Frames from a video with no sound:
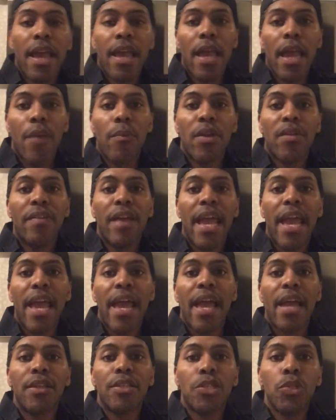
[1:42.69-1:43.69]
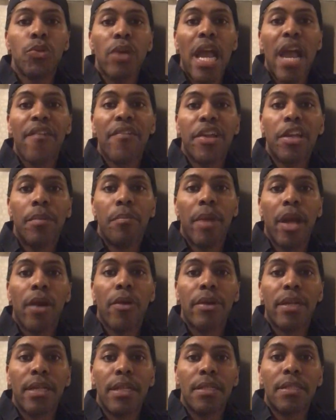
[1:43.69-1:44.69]
and we've had 2 African
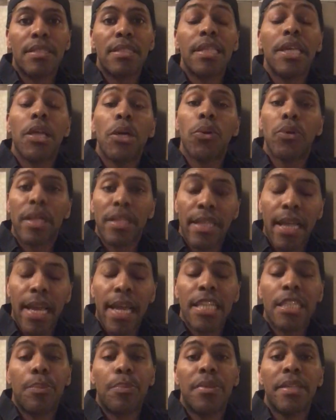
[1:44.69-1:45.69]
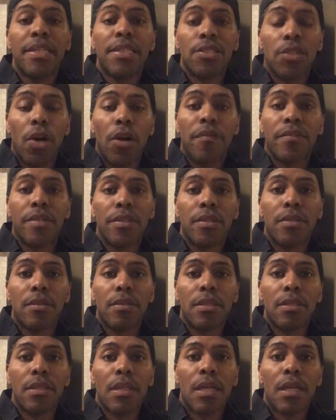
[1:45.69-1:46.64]
Americans killed at the hands of police officers.